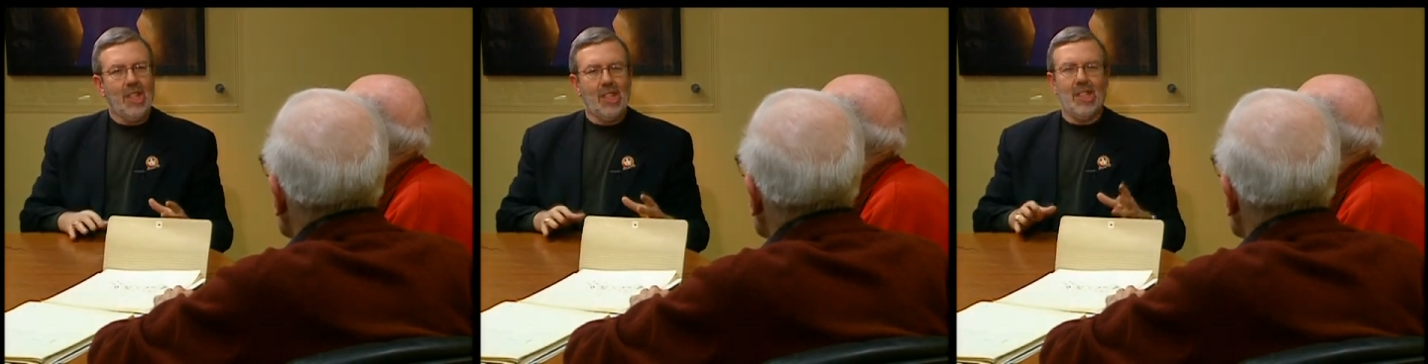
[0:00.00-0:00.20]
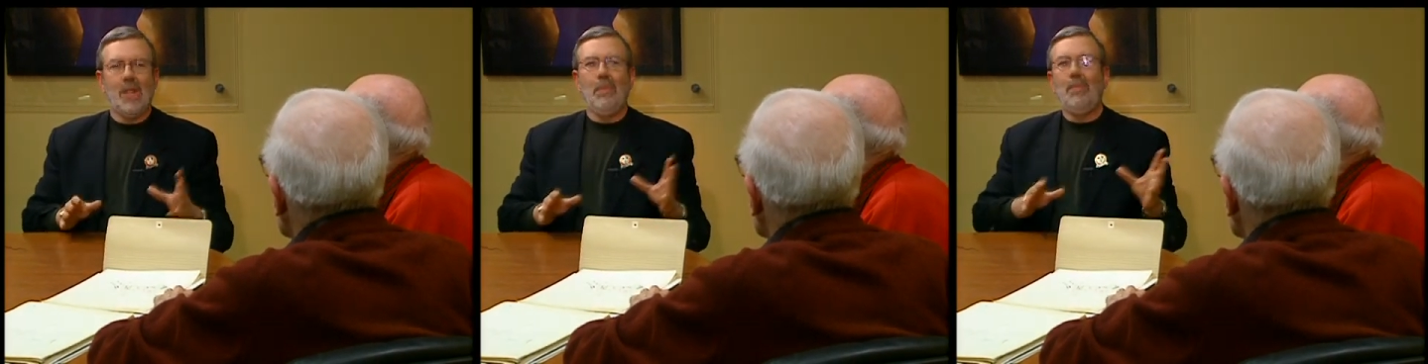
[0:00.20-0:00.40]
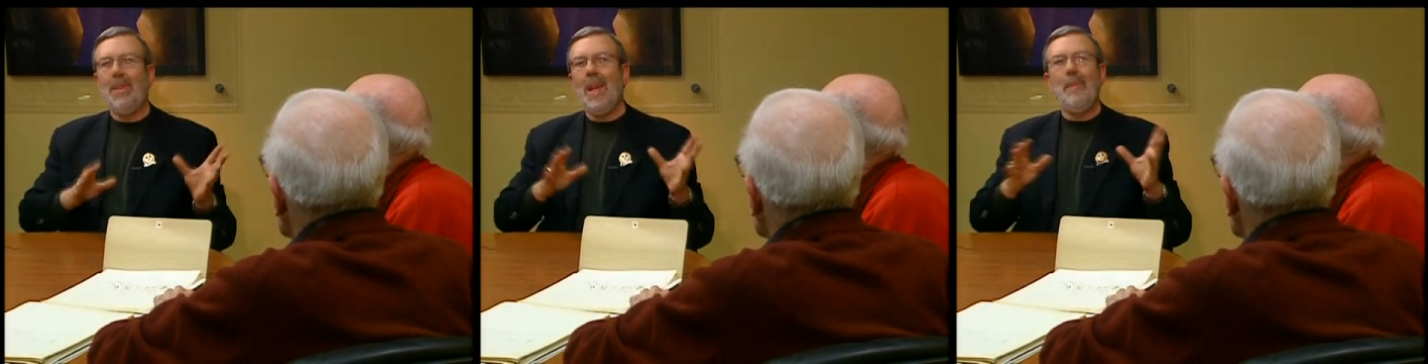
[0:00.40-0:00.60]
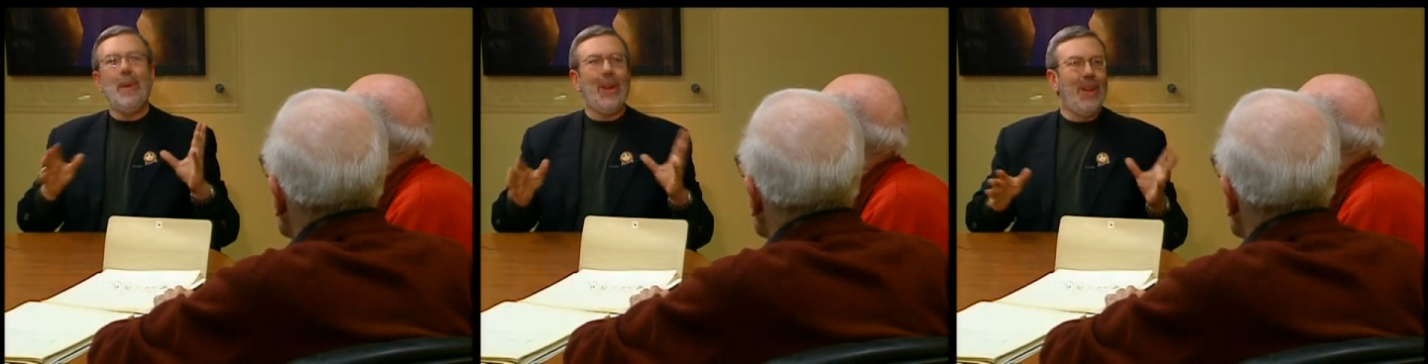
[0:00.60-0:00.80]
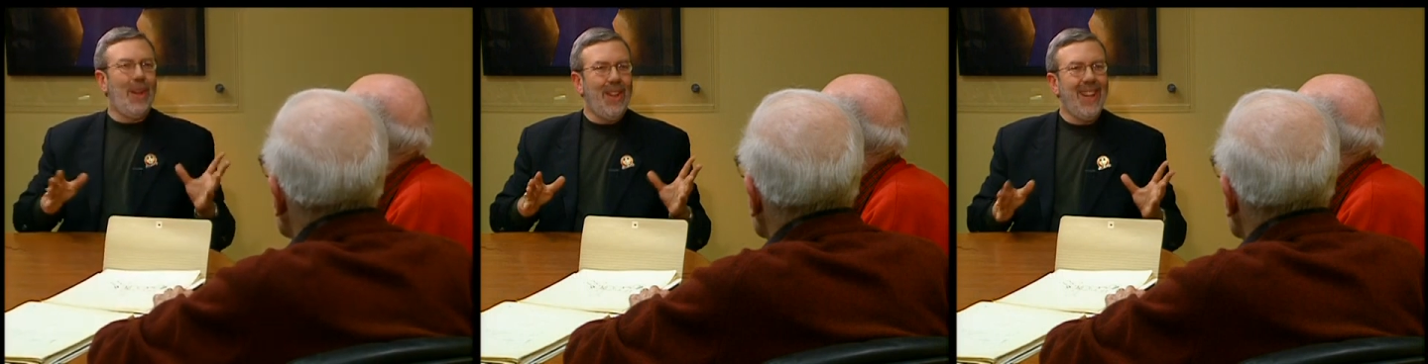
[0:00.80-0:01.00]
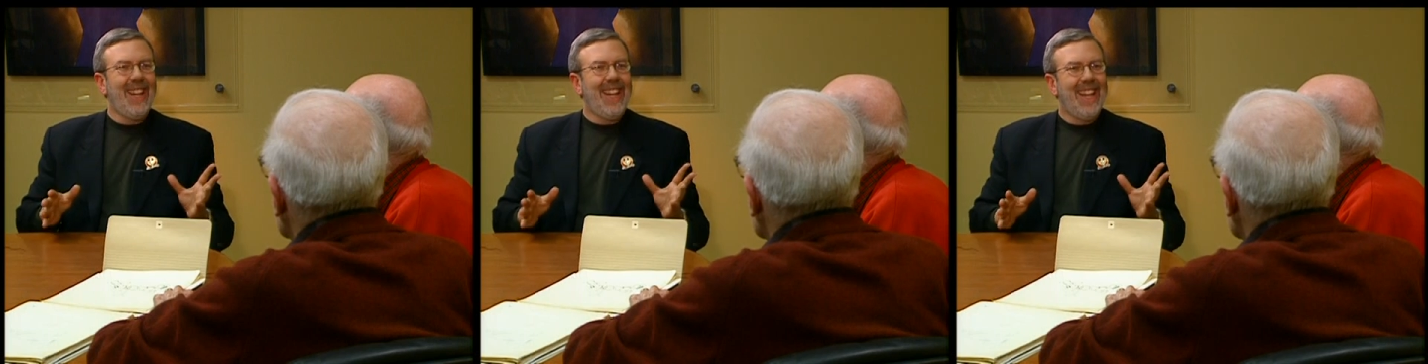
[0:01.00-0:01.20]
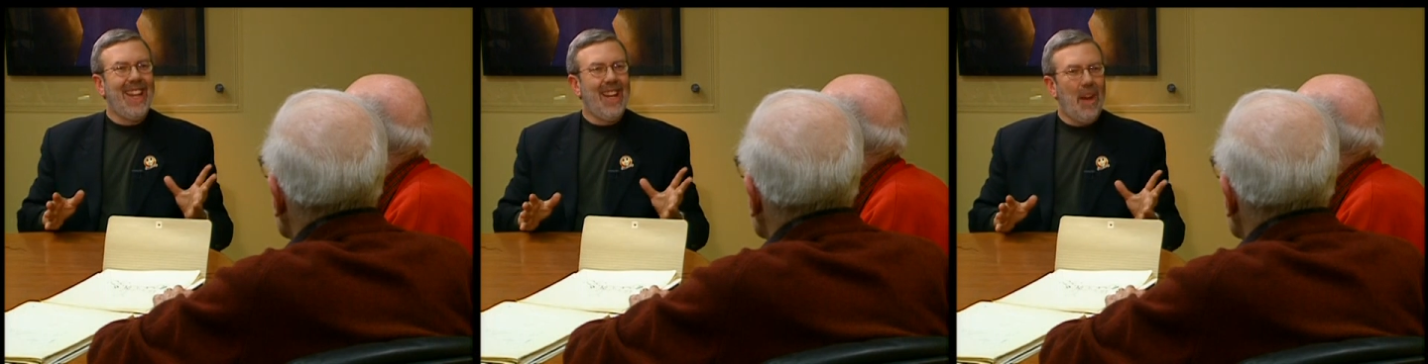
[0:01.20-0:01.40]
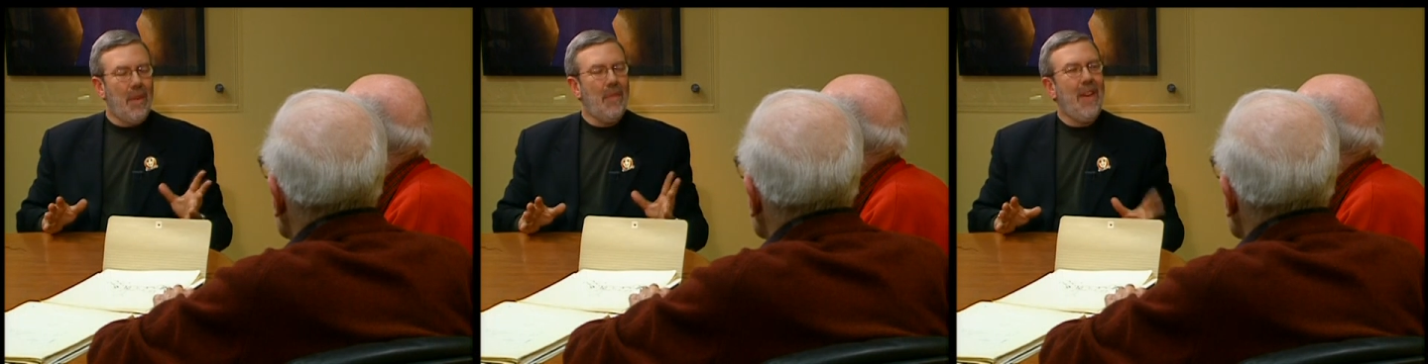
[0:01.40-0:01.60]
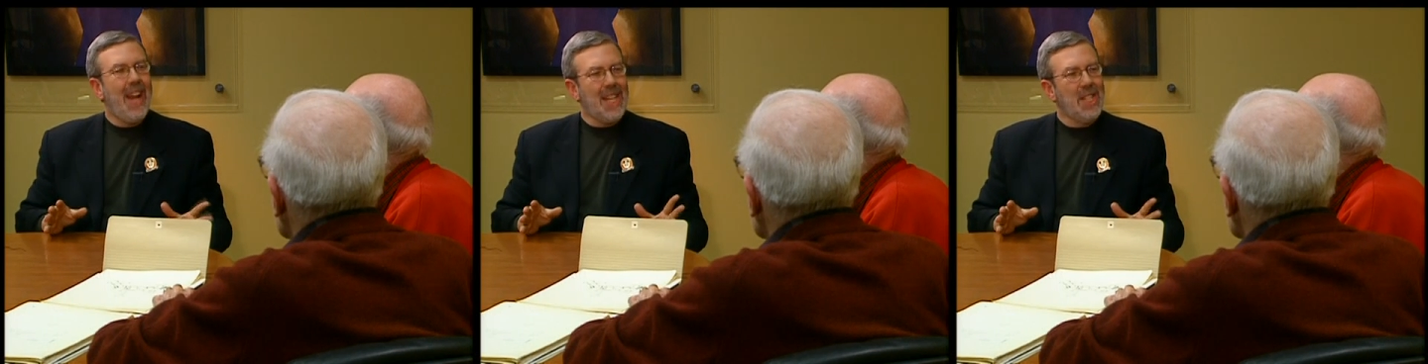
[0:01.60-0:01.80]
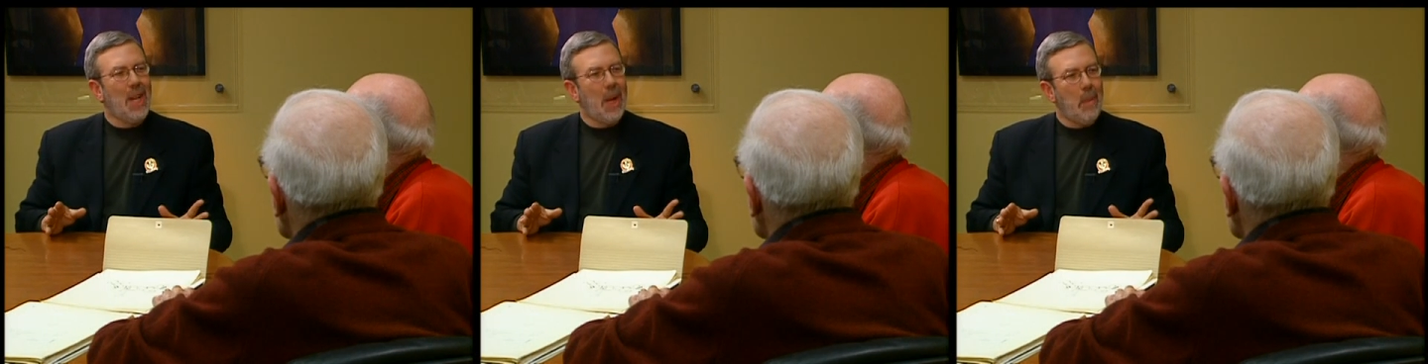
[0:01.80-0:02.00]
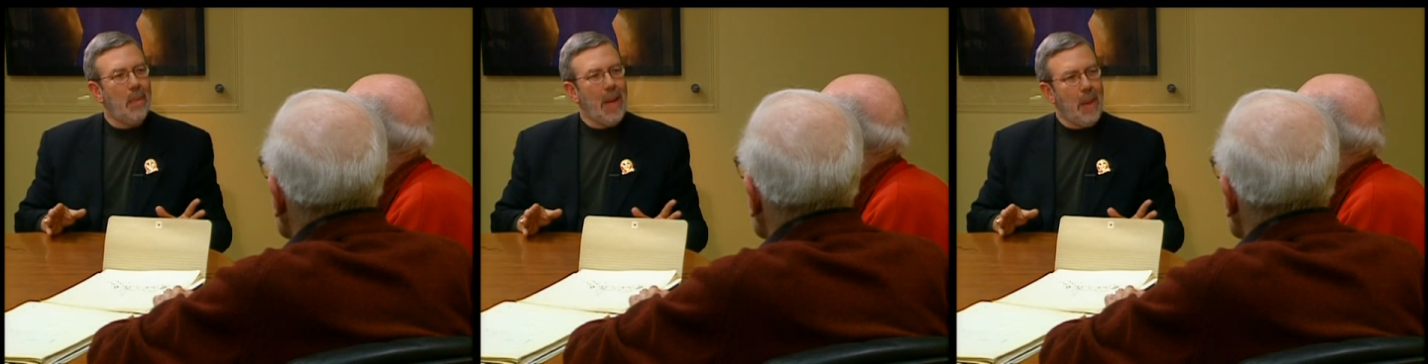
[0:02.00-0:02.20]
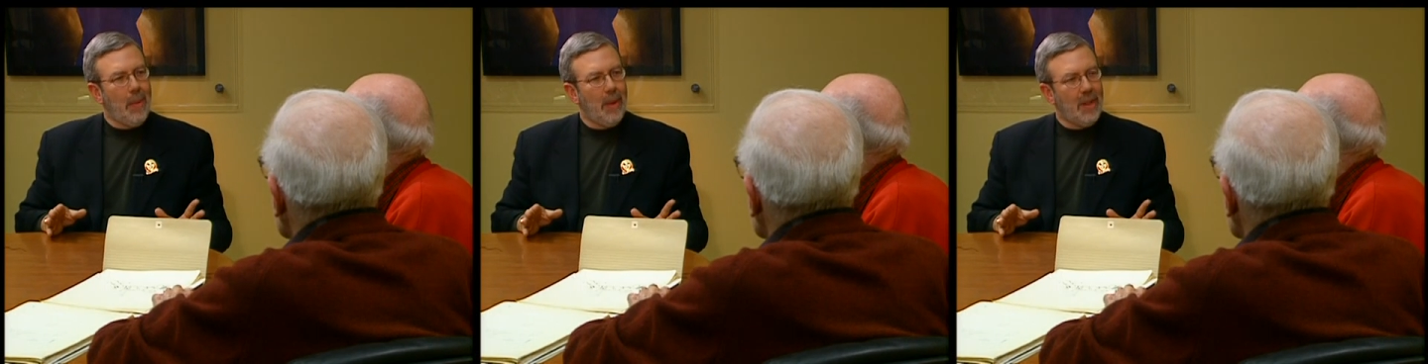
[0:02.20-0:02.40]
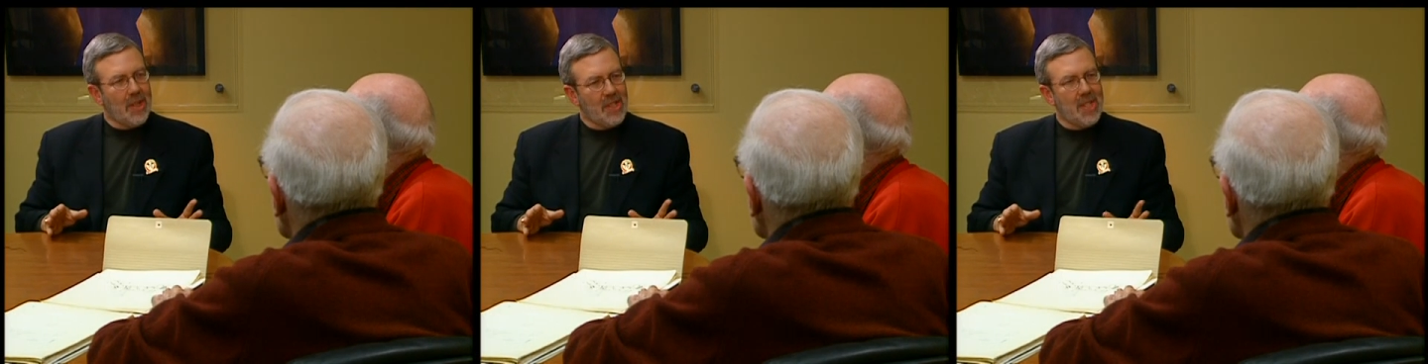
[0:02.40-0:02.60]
subliminal effect on people. There's